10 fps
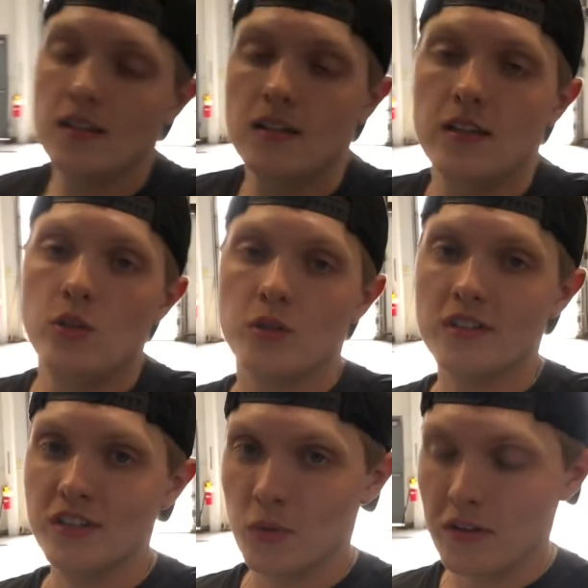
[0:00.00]
you could
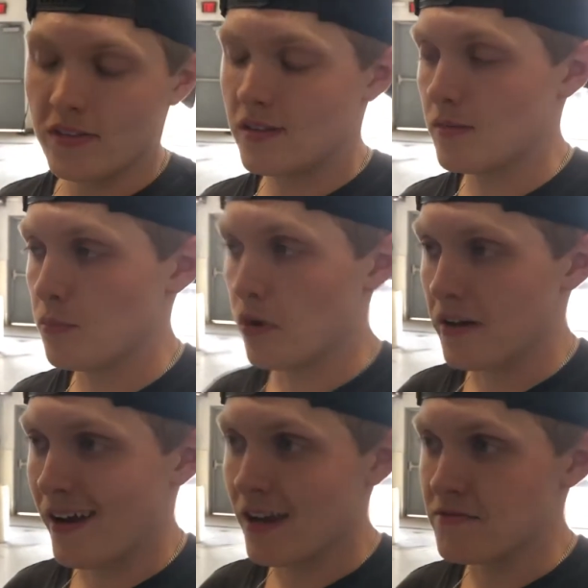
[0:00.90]
deal with. But
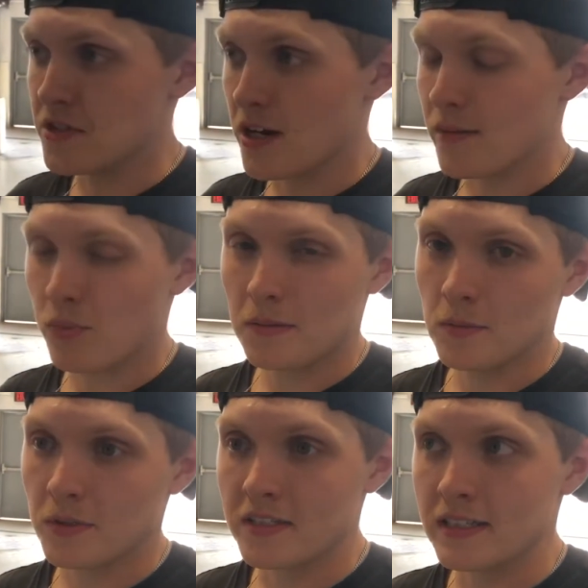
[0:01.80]
I've done
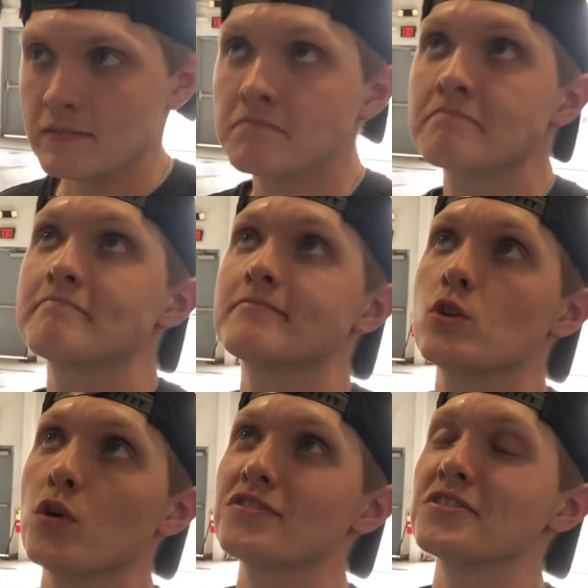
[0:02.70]
probably
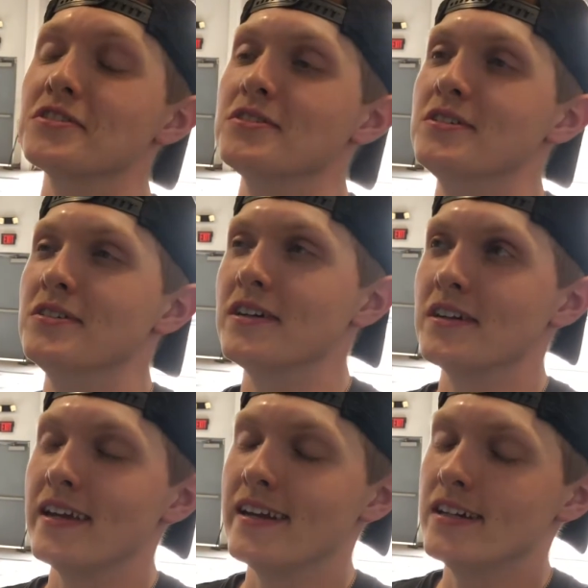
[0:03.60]
closer to
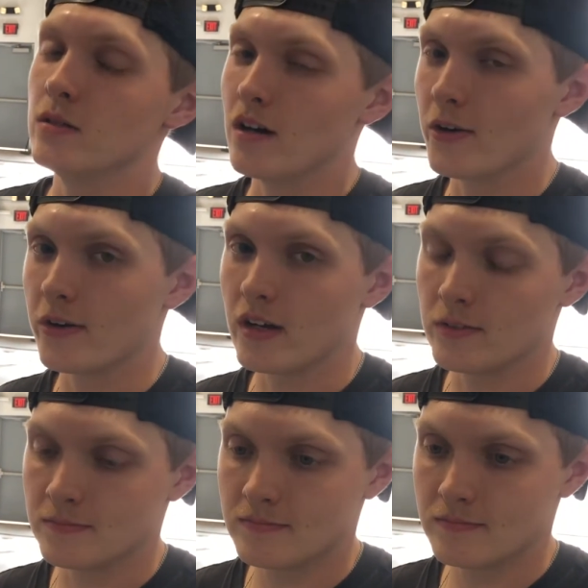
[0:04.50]
80 to 100 of them
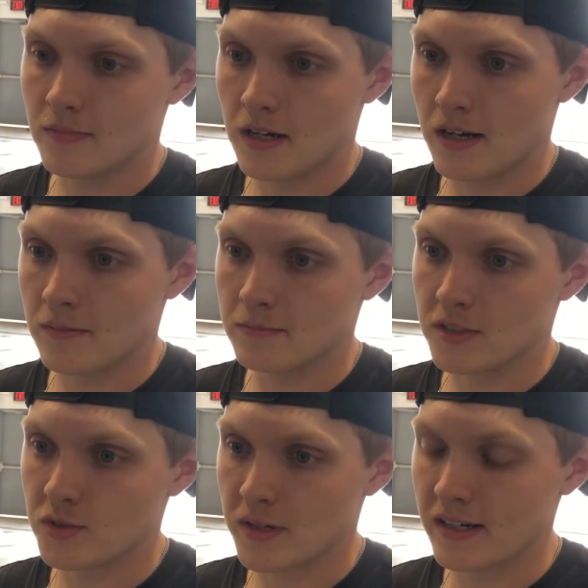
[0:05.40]

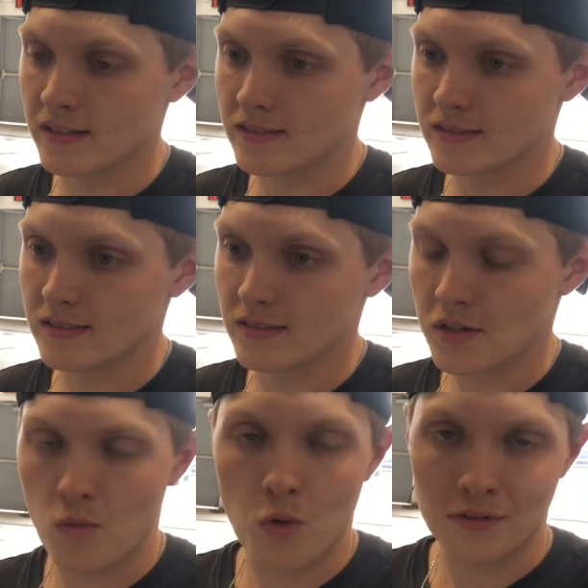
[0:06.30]
between the
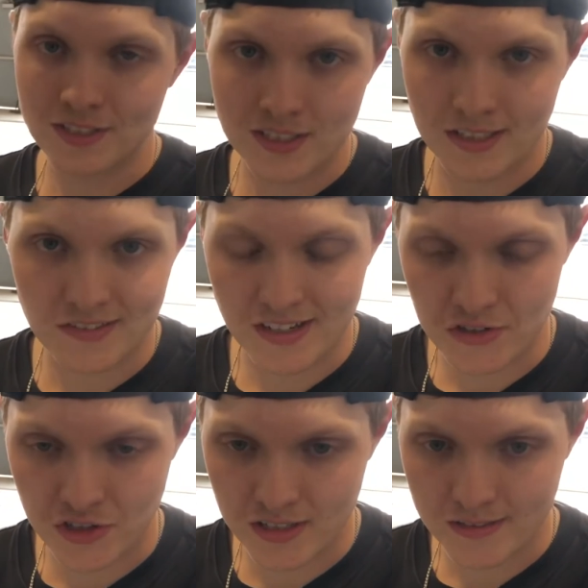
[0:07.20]
warranty
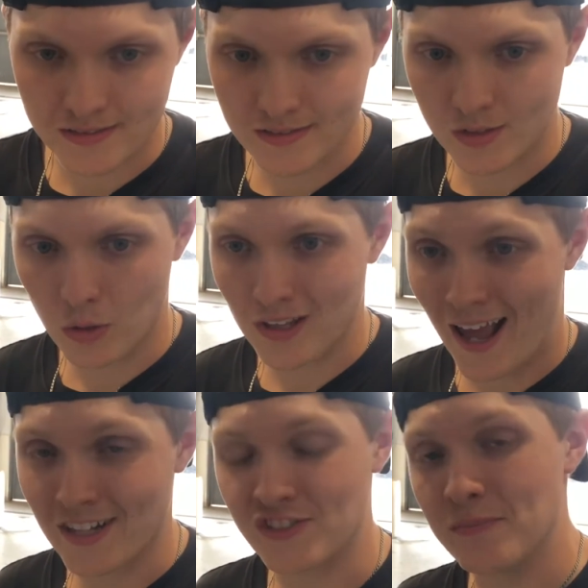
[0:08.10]
extension, door
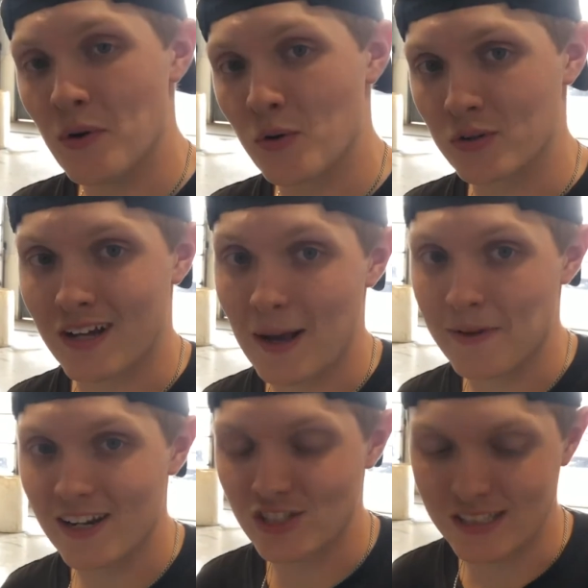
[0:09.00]
latch, and motor combination,